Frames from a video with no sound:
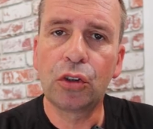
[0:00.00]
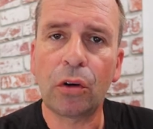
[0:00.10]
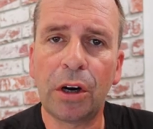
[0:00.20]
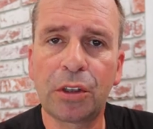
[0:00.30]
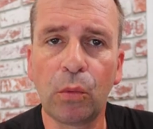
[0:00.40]

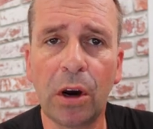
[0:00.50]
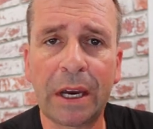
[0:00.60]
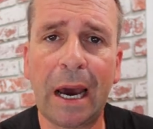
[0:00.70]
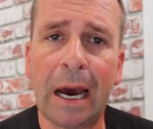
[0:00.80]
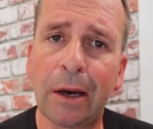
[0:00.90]
Trying to
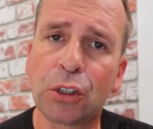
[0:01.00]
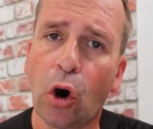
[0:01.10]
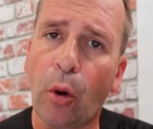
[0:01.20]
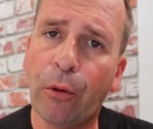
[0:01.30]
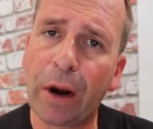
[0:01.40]
work out how to
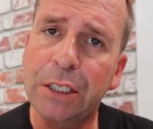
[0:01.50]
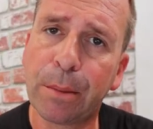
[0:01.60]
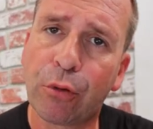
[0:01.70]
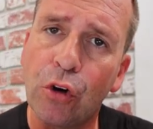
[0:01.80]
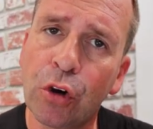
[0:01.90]
operate
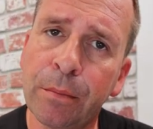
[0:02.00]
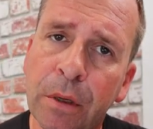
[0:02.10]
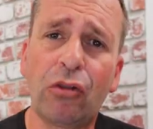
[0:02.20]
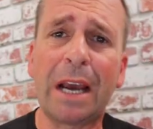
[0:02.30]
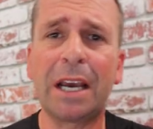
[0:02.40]
a broom,
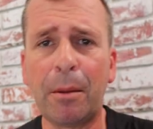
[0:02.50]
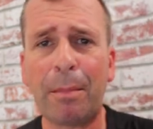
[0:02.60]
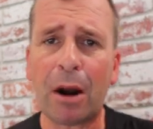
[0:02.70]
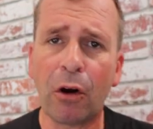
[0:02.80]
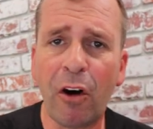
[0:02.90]
dragging a
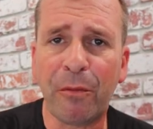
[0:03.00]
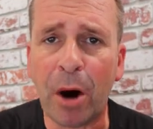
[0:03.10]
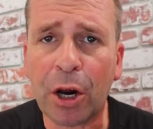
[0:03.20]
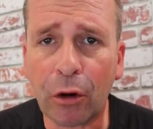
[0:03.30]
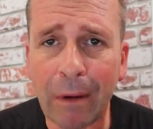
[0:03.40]
barrow of
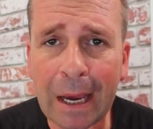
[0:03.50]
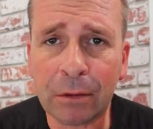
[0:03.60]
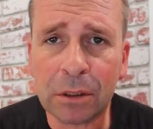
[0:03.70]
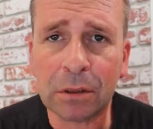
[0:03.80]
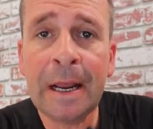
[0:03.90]
muck
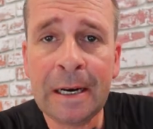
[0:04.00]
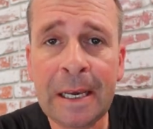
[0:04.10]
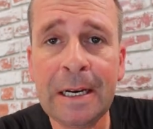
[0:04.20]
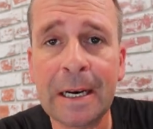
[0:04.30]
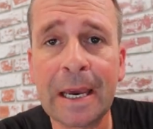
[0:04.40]
around, and
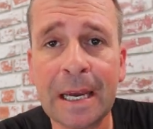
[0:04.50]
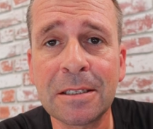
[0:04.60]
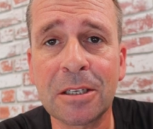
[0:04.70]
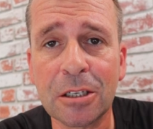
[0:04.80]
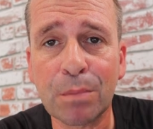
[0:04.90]
leaning
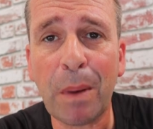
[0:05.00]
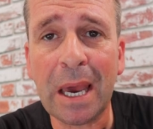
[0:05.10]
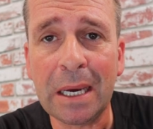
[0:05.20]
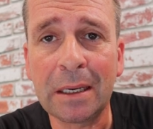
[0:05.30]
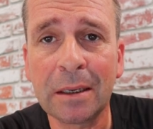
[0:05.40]
against a
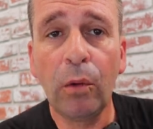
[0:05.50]
spade.